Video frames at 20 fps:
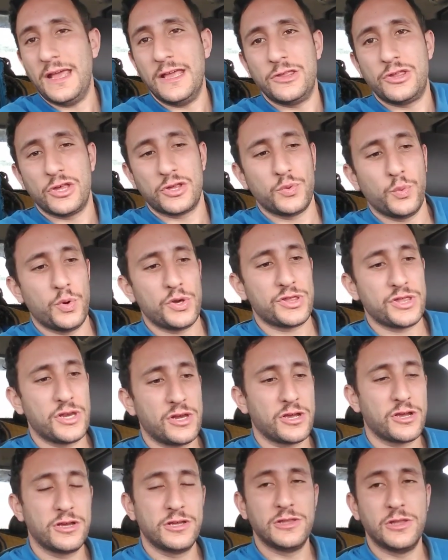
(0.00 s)
it just
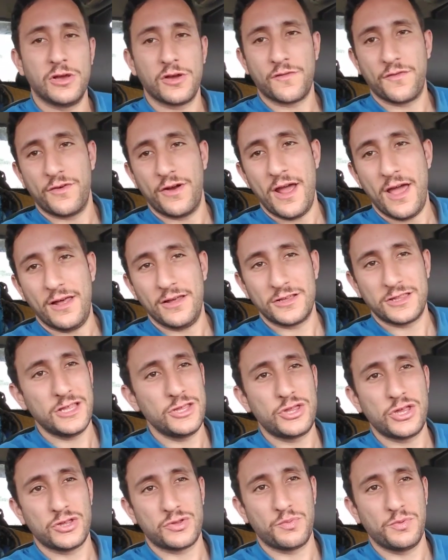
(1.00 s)
wasn't a good look for Alex.
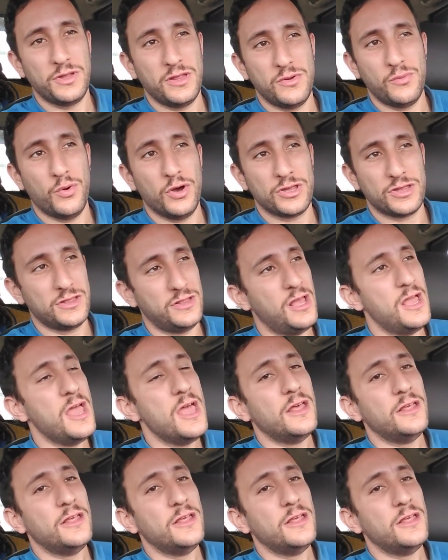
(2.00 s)
It just really wasn't.